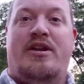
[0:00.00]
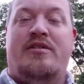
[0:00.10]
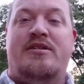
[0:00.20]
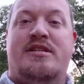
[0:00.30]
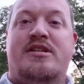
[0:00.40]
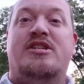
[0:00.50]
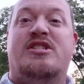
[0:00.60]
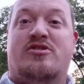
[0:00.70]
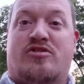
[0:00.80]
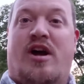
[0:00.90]
do is to
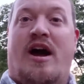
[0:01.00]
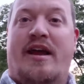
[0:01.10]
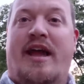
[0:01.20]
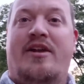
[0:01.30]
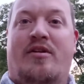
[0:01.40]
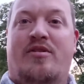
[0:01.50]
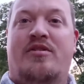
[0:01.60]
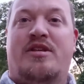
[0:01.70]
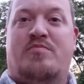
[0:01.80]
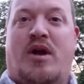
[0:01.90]
just try and go
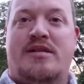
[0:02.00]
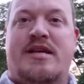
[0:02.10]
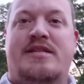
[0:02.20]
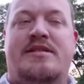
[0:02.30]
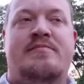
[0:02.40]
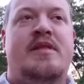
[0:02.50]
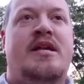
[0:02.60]
through this process.